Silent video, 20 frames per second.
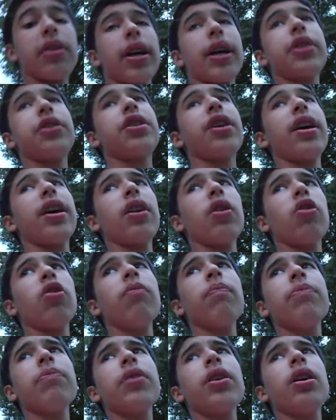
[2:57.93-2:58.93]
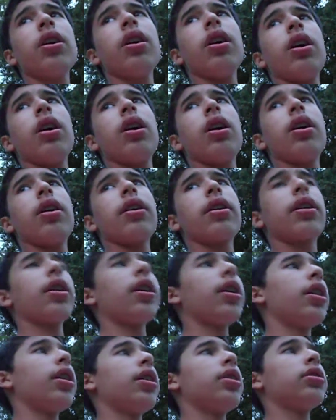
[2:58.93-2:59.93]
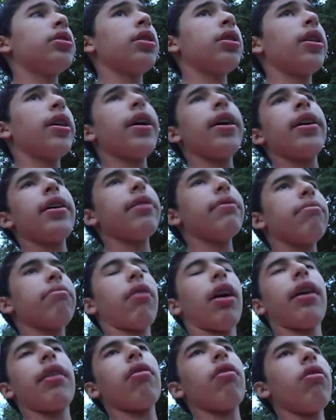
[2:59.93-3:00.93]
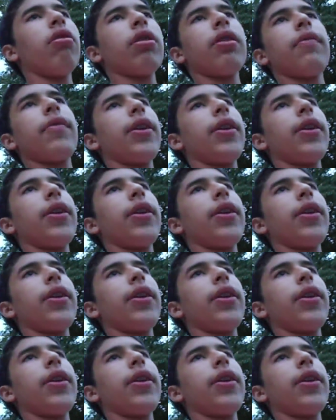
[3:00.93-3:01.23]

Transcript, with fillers: to that channel because it like all the